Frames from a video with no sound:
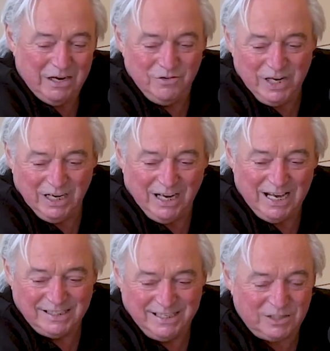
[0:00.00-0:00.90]

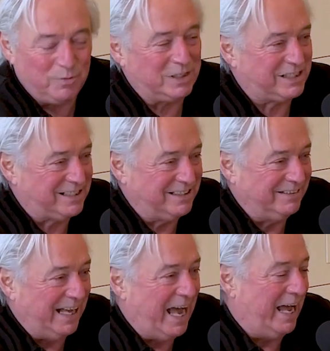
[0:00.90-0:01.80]
realized this was
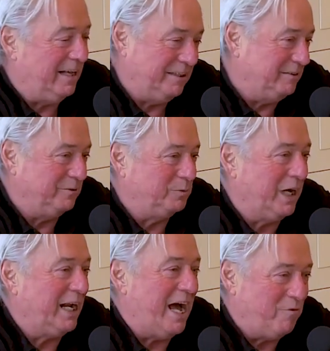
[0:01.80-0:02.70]

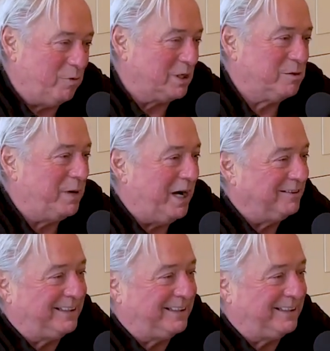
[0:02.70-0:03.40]
where life was about.